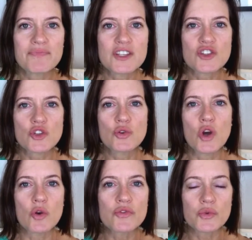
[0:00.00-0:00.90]
So you
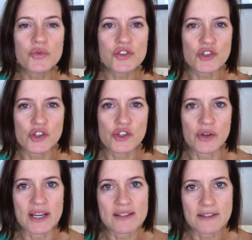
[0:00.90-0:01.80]
go through the
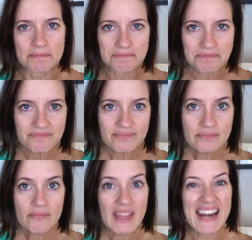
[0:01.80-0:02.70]
surgeries,
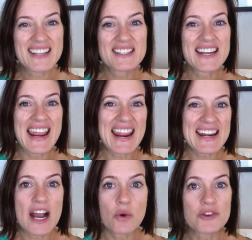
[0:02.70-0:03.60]
and it's an
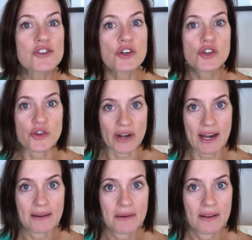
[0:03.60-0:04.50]
8-hour
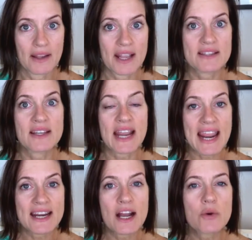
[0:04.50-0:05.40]
surgery. It's an
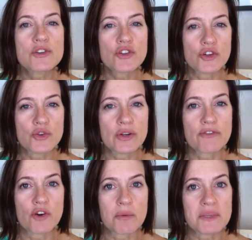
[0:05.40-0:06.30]
8-hour surgery
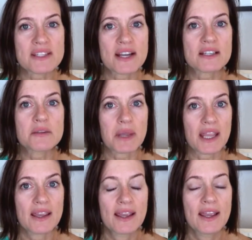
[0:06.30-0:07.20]
for a mastectomy.
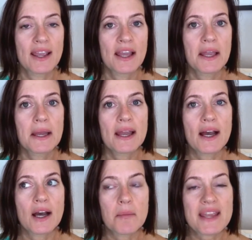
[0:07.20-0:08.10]

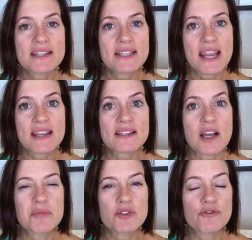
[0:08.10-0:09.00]
It takes
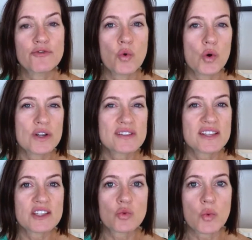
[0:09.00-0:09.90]
up to 4 to
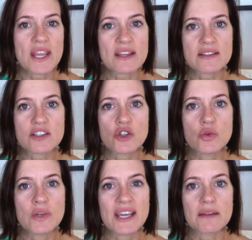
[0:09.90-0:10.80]
6 weeks
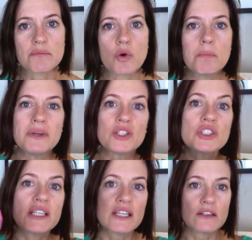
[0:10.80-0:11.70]
to get
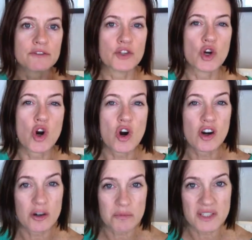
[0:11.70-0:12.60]
mobility of your
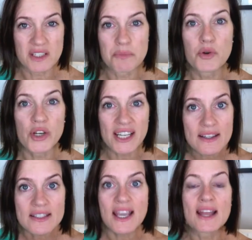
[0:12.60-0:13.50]
arms. It's pretty
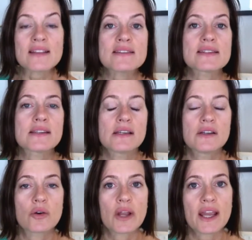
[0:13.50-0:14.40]
intense,
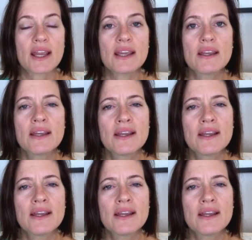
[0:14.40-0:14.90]
okay?